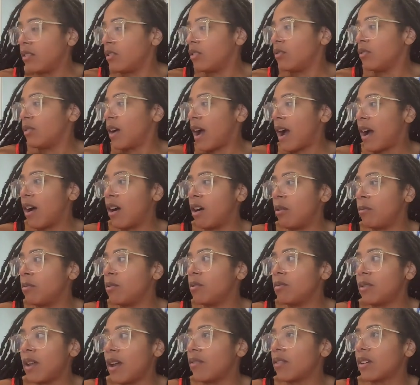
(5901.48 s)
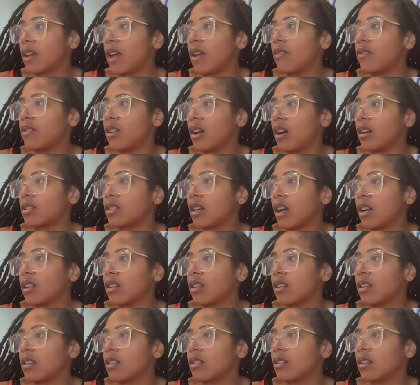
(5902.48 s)
I you I hope you never gave a dog
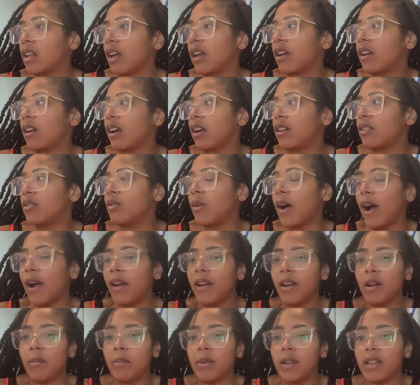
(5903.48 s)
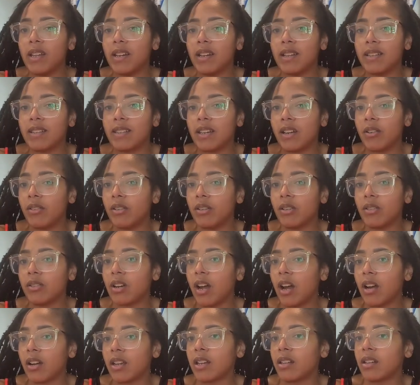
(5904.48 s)
chocolate. Like, are you out here being a
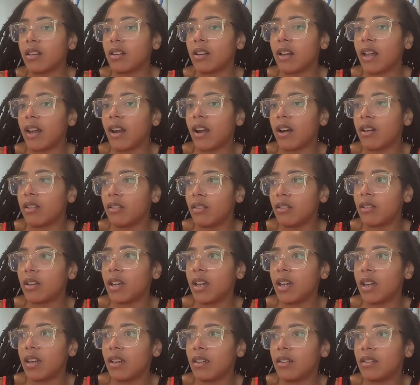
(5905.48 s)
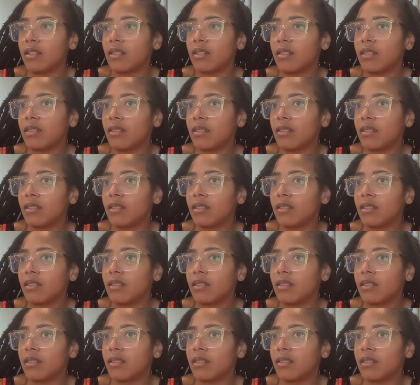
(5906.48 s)
serial dog killer? Like, are you okay?